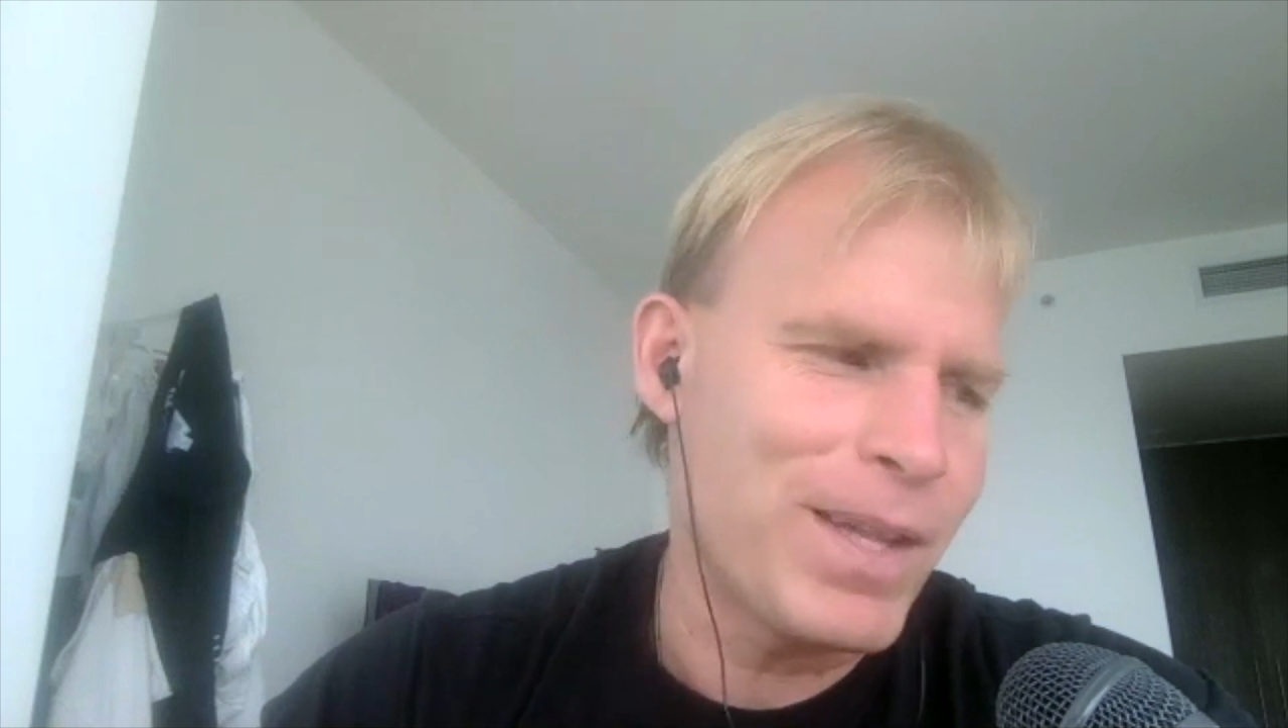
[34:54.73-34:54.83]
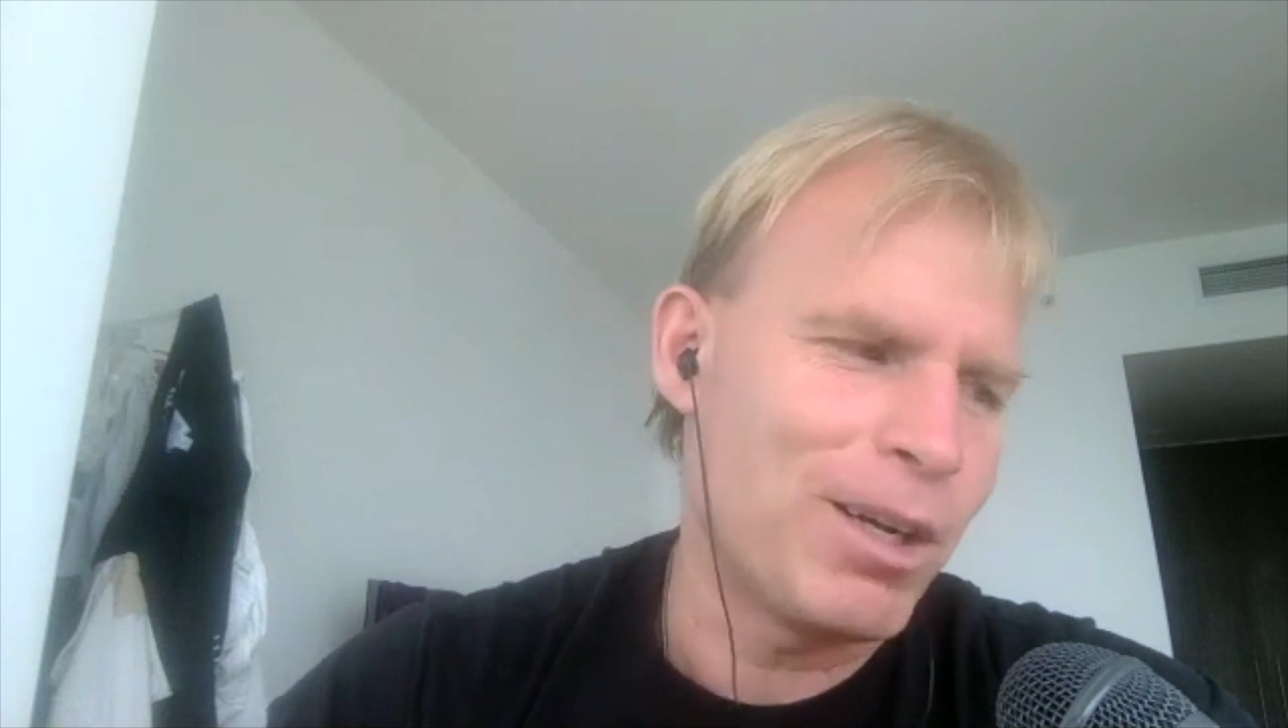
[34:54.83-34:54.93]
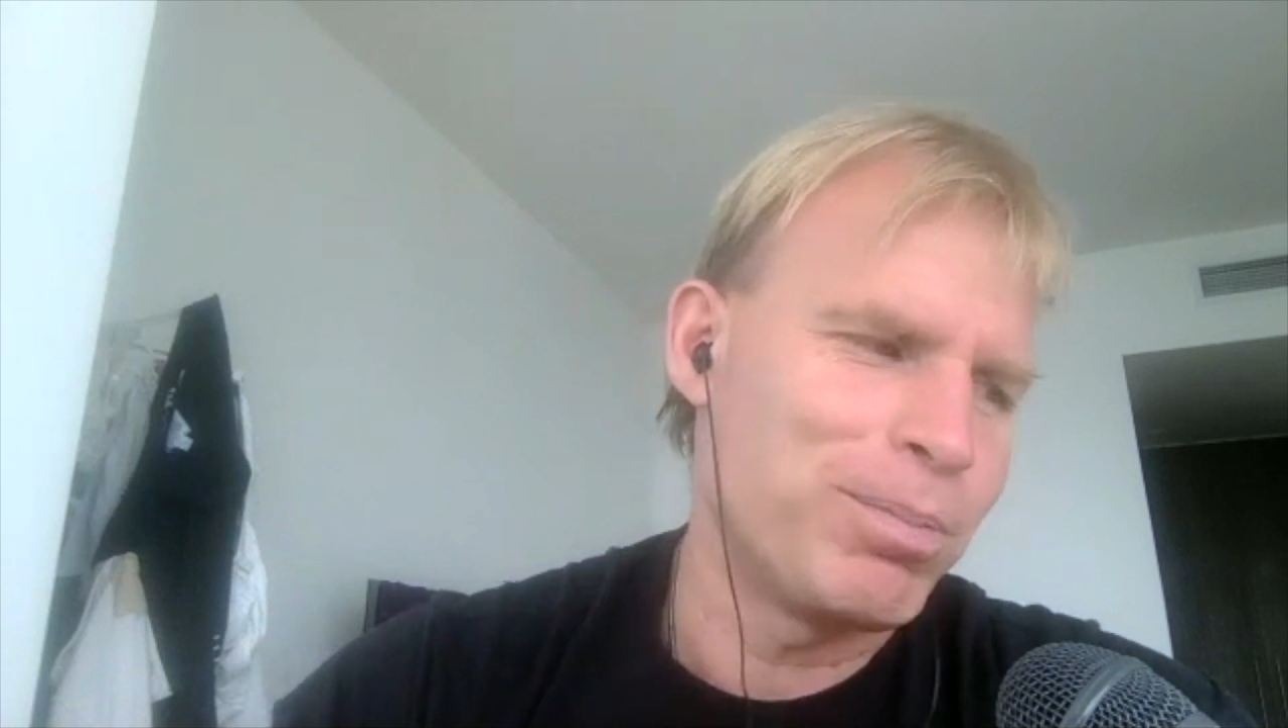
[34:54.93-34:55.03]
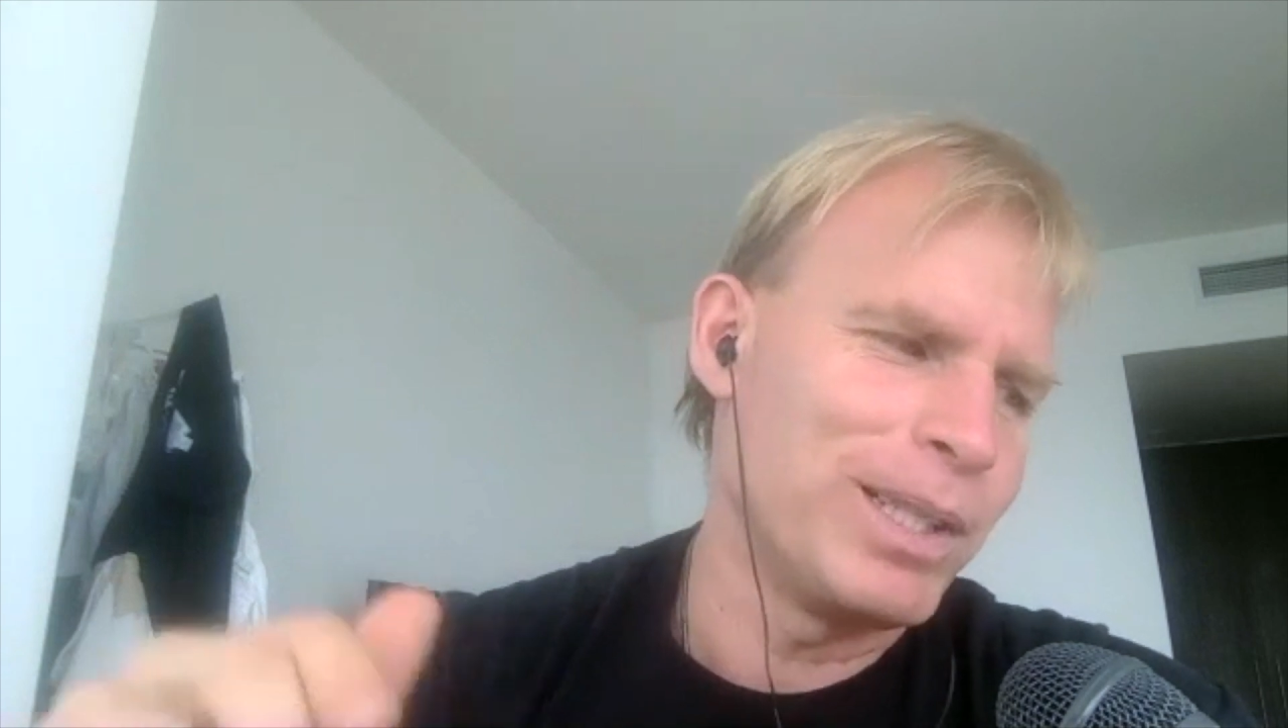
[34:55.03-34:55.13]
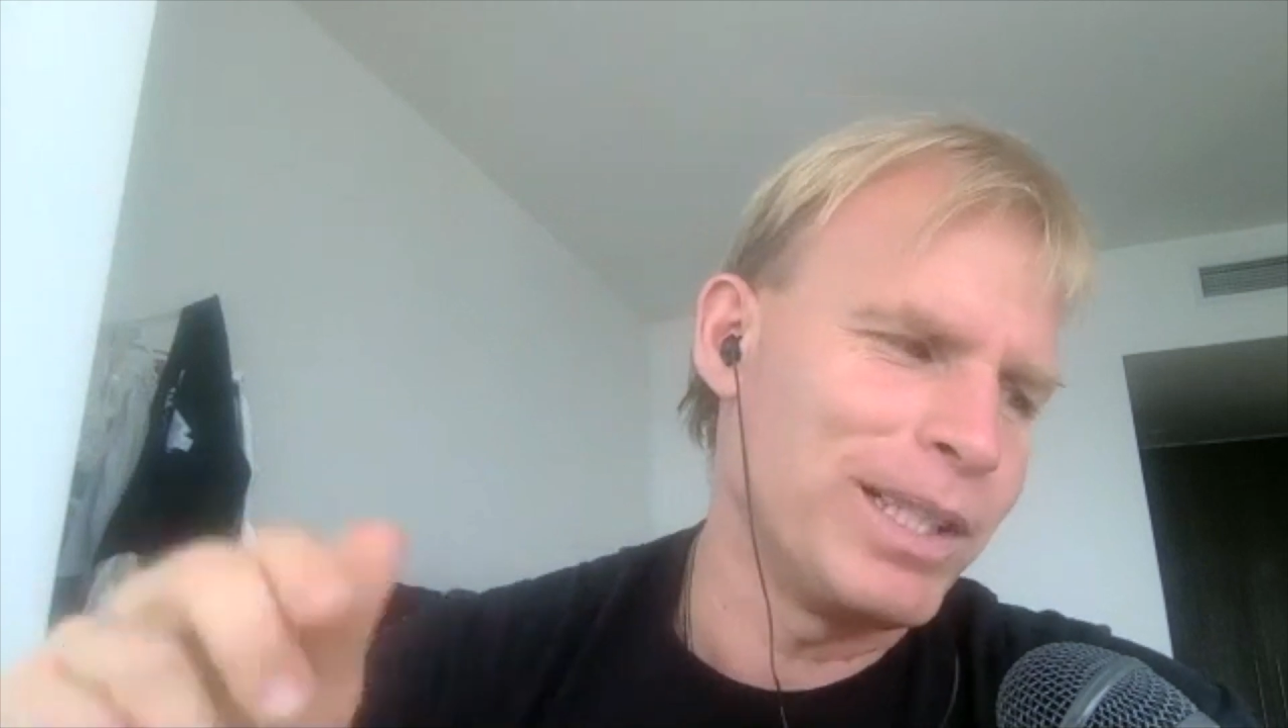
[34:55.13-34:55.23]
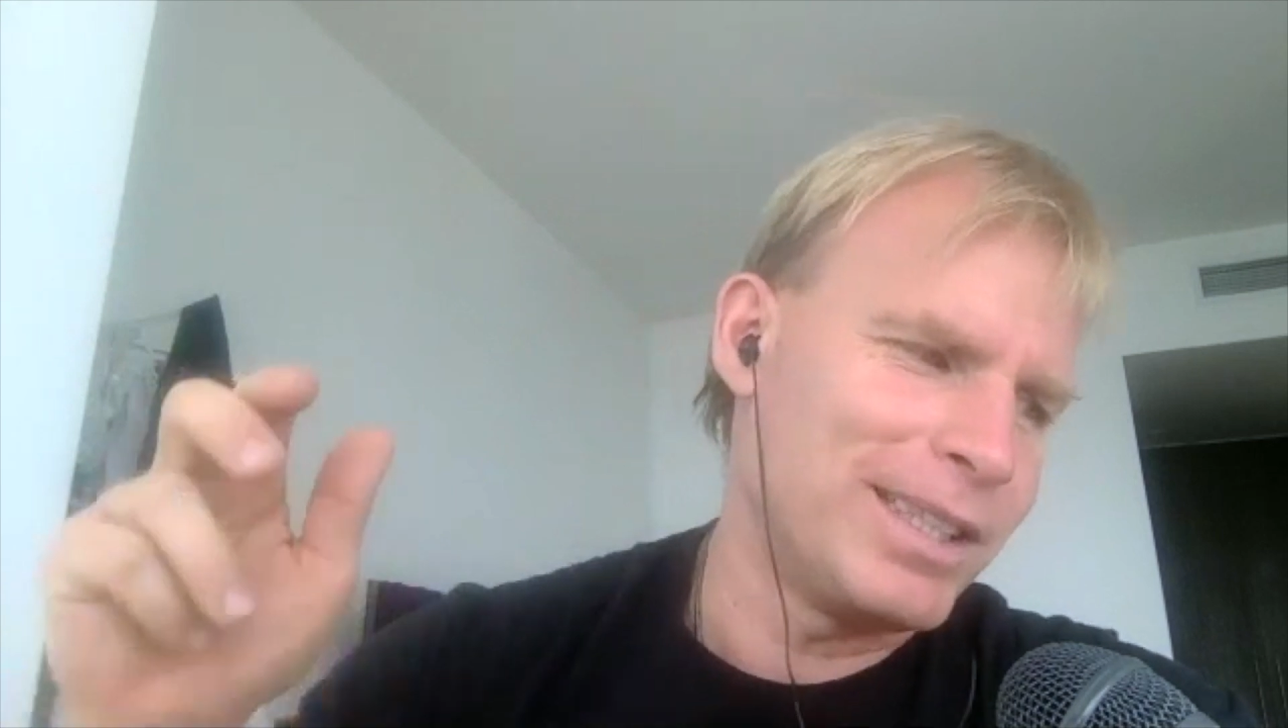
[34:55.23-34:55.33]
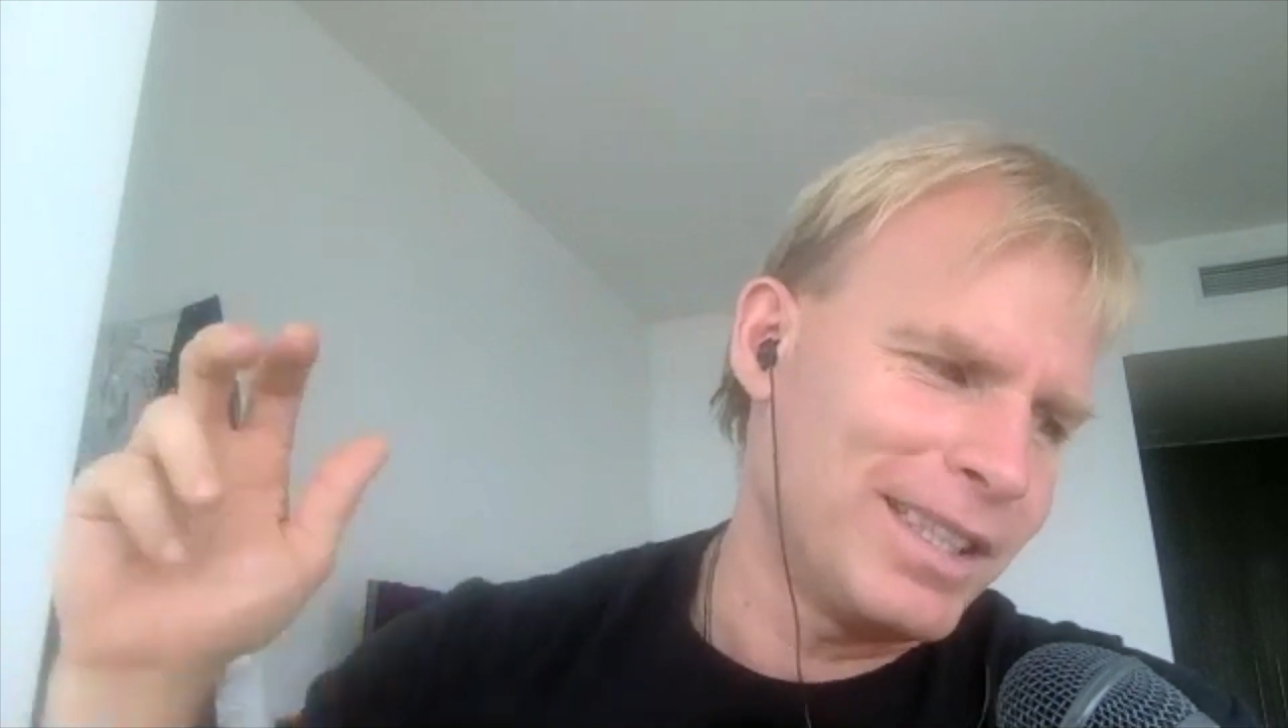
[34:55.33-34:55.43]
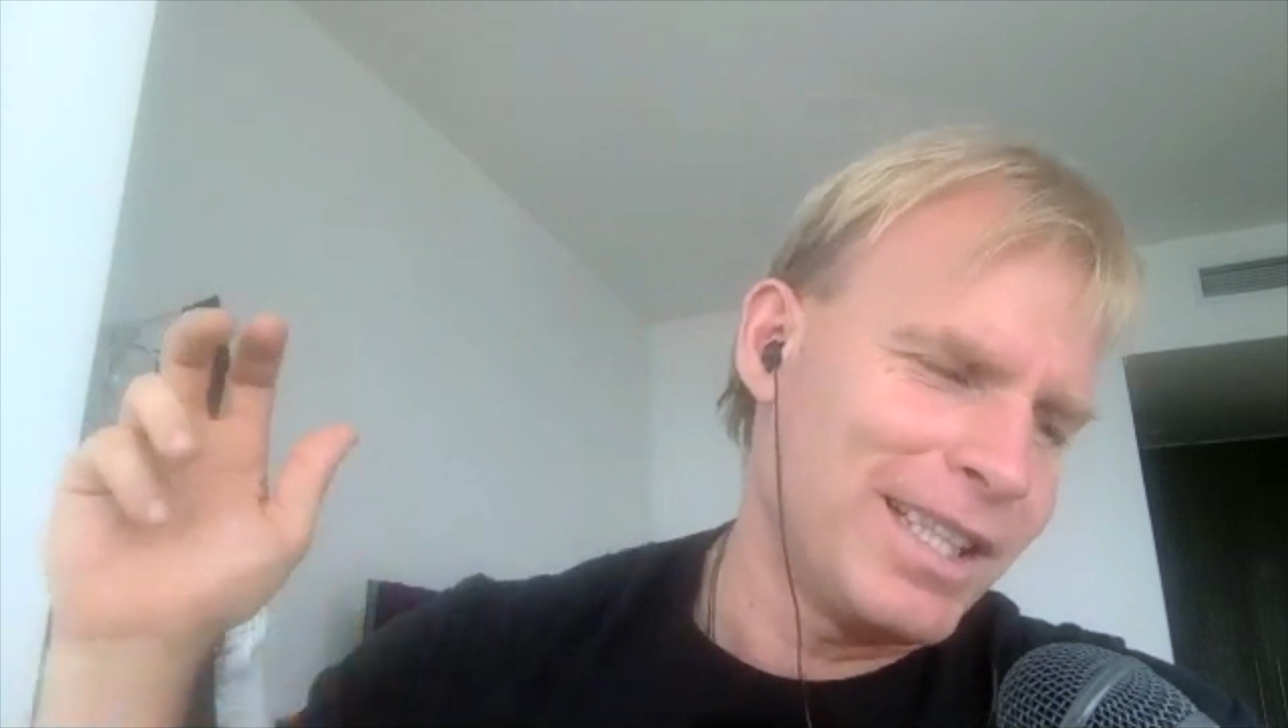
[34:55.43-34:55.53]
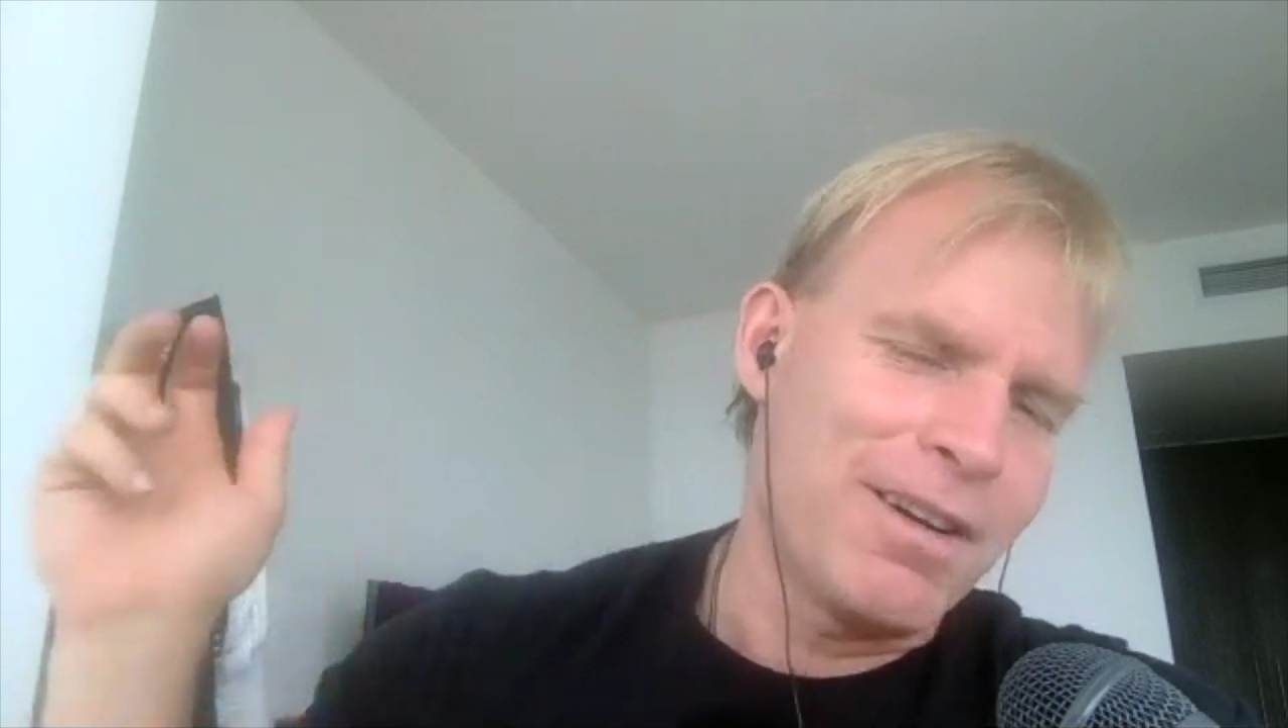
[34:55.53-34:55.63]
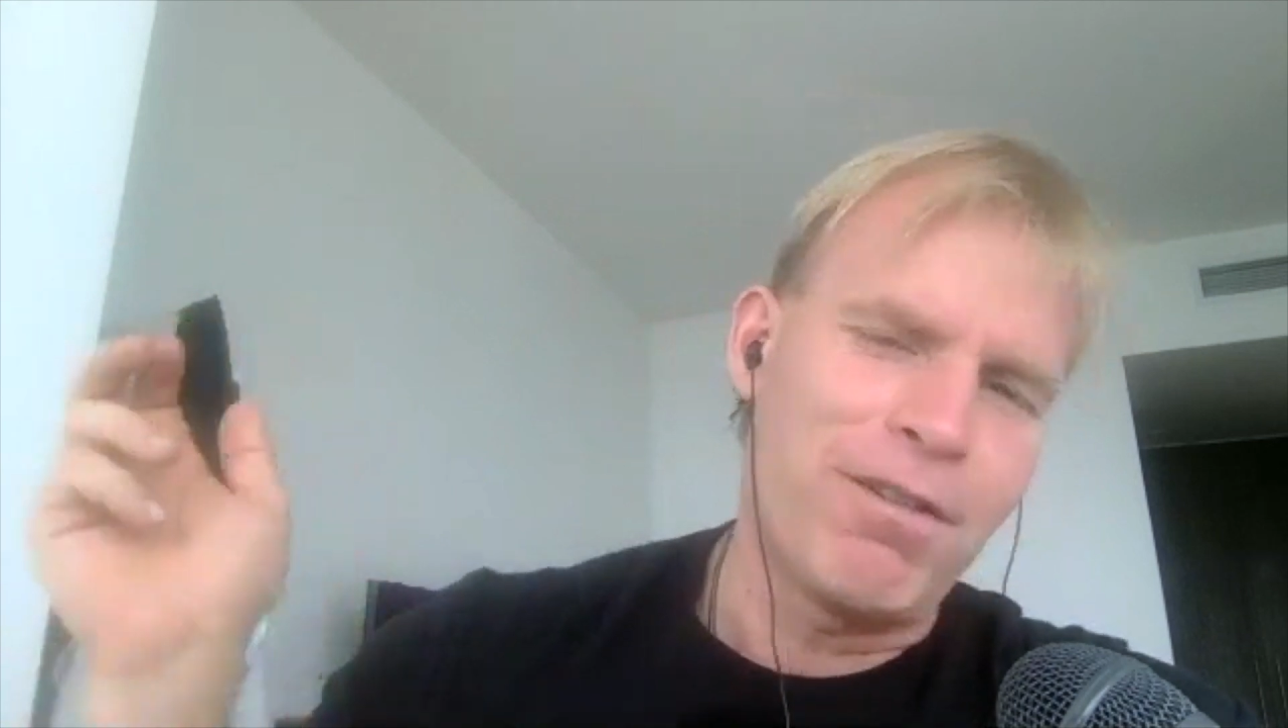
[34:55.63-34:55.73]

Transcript: I'll put